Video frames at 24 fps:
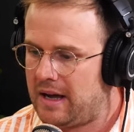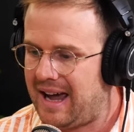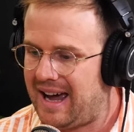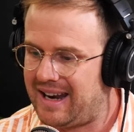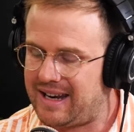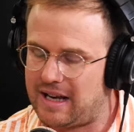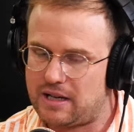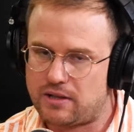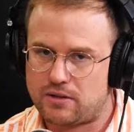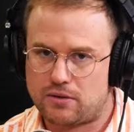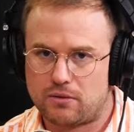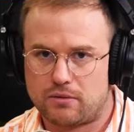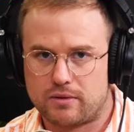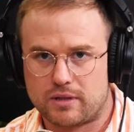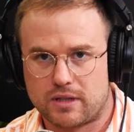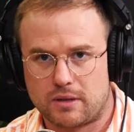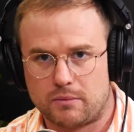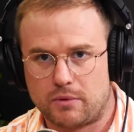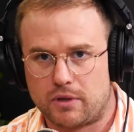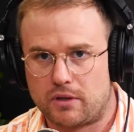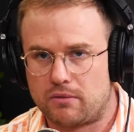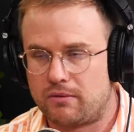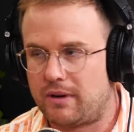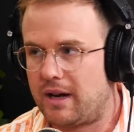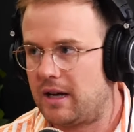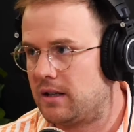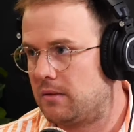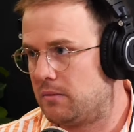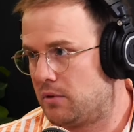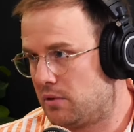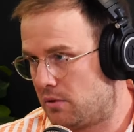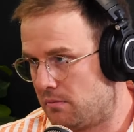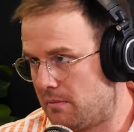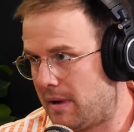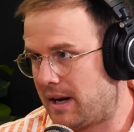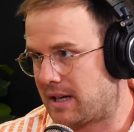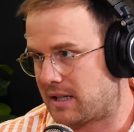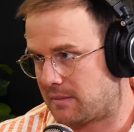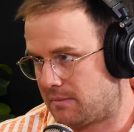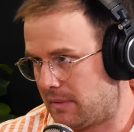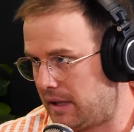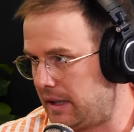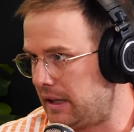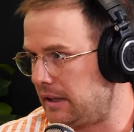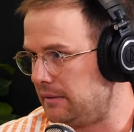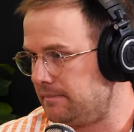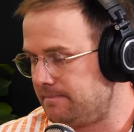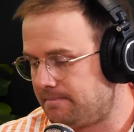and they saw someone around them who makes
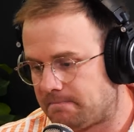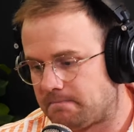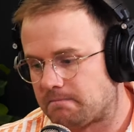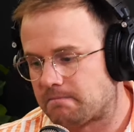money.